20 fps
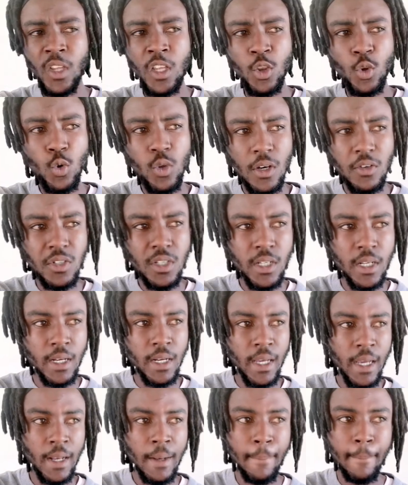In
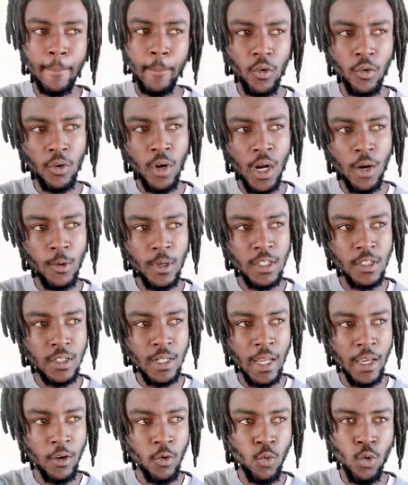2009, you know, I
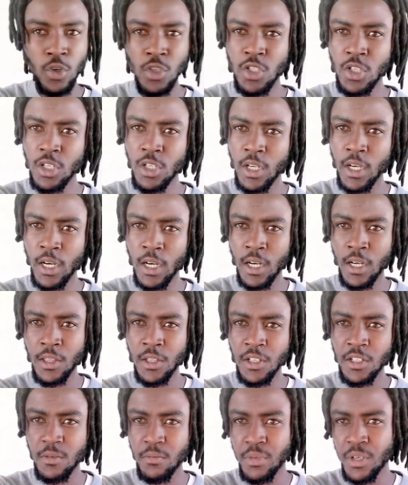was like watching
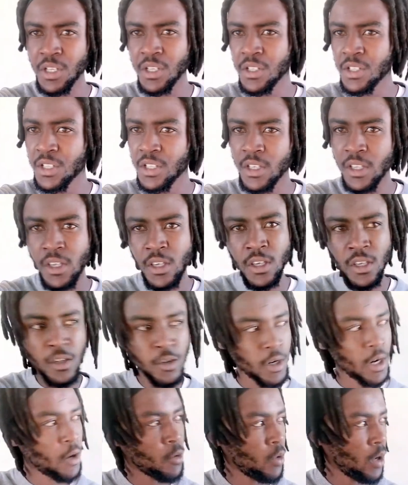this BET
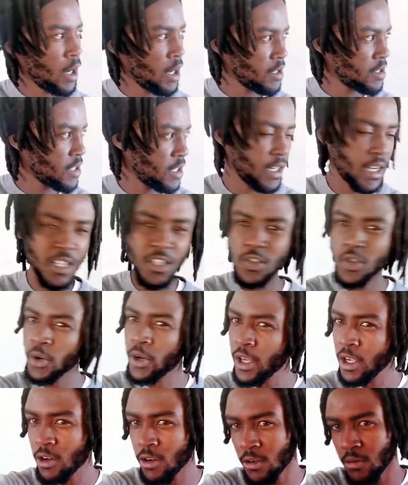awards and I
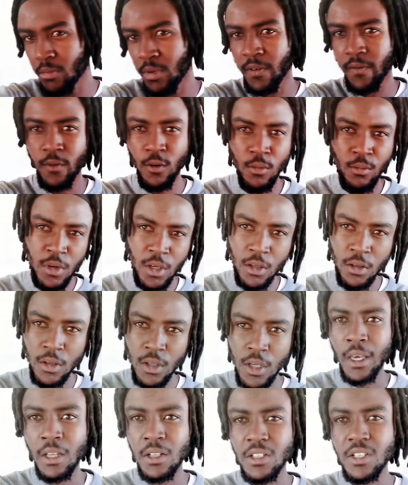saw Akon performing.
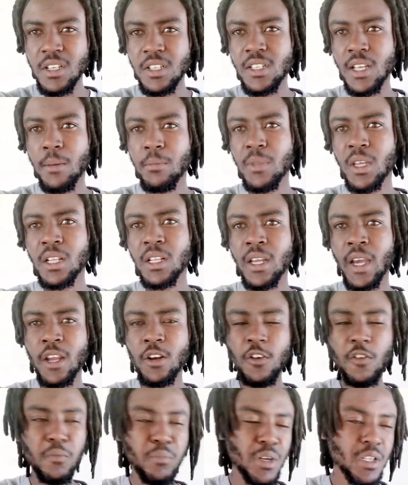And since I'm that
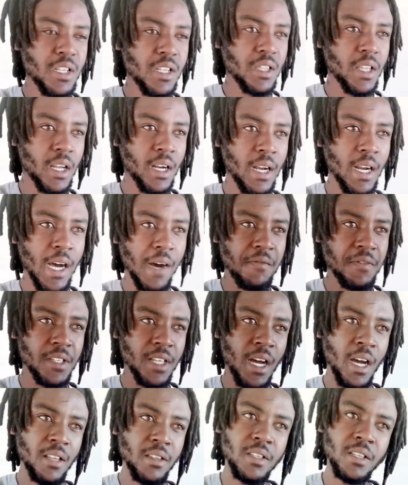kind of person that
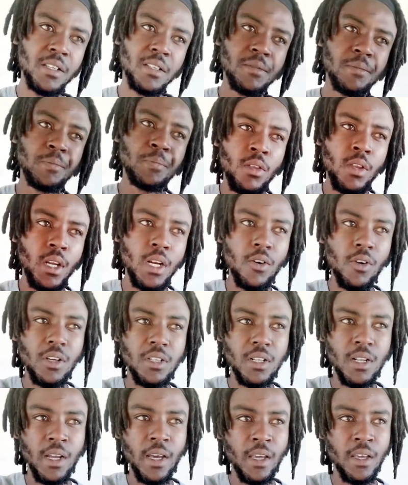loves art, then I
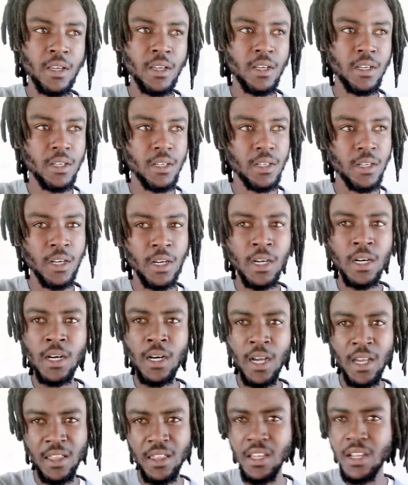was like,
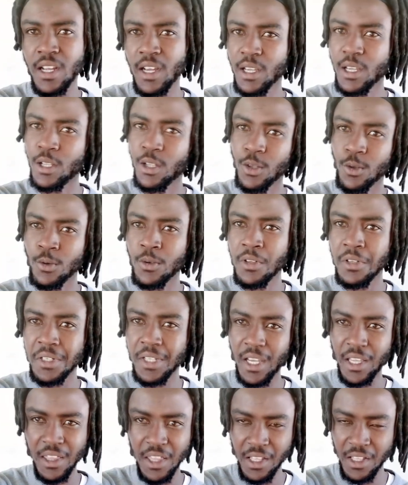I think I can do
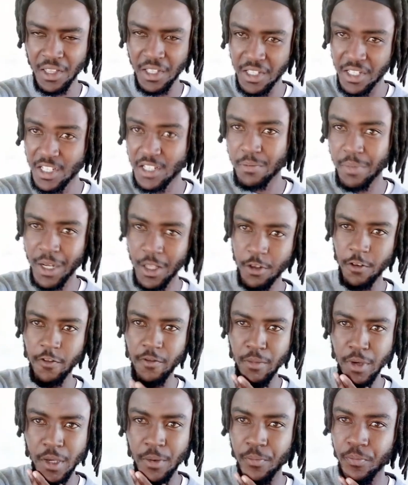this. I think this is part
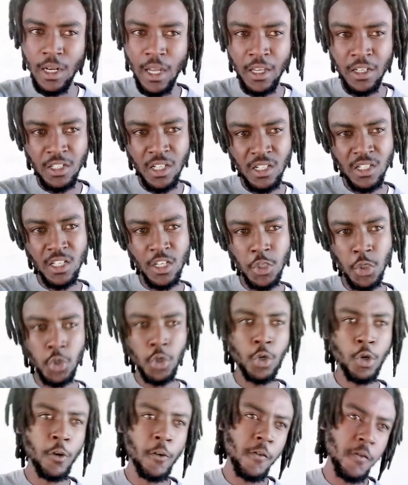of me. Like just the
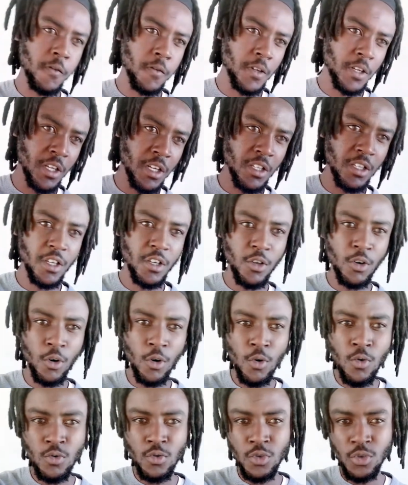joy of creating
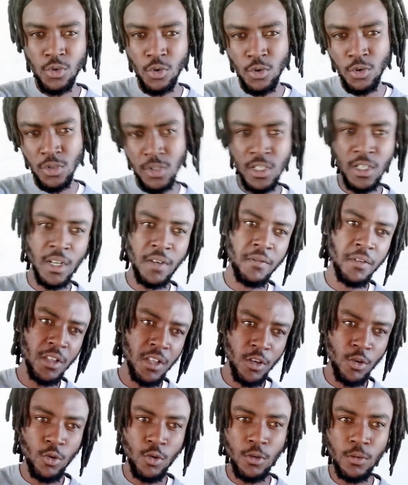your own songs and
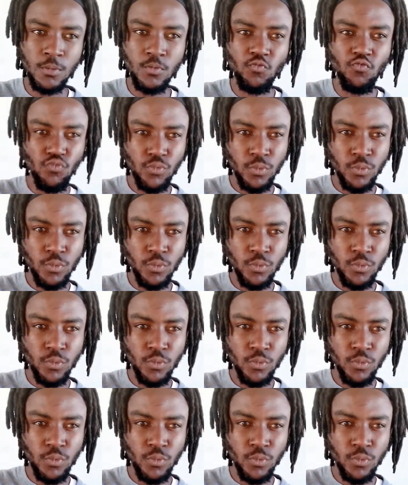everything, you know.